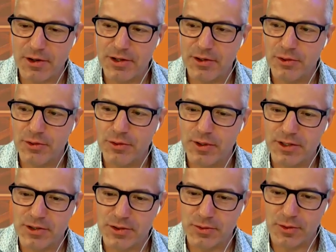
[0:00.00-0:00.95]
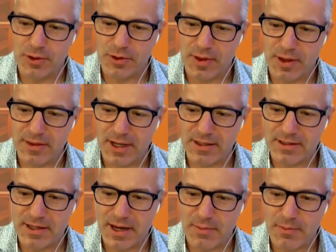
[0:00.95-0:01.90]
How do you ensure that
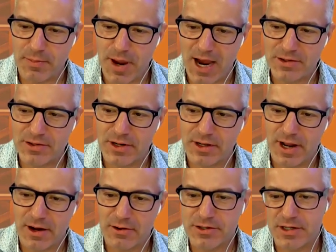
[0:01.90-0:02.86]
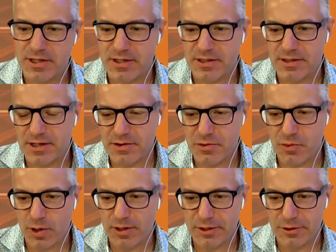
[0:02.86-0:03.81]
that same passion and energy is in
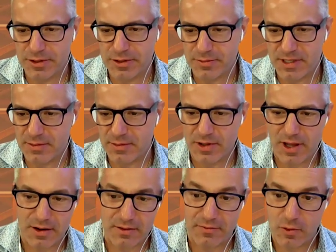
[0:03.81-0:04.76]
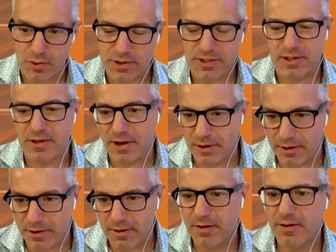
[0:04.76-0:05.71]
your leadership team and then, of course, in
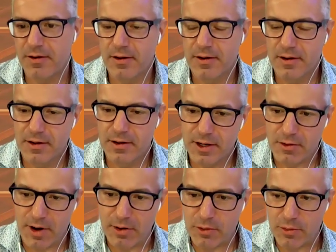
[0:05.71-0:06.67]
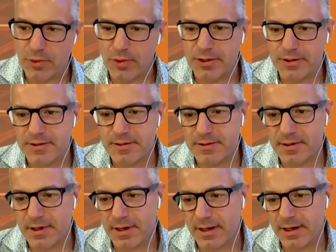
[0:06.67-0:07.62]
their direct
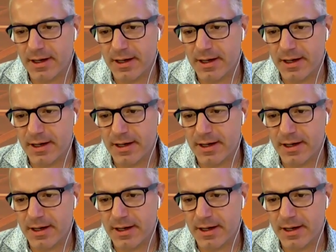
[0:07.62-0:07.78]
reports?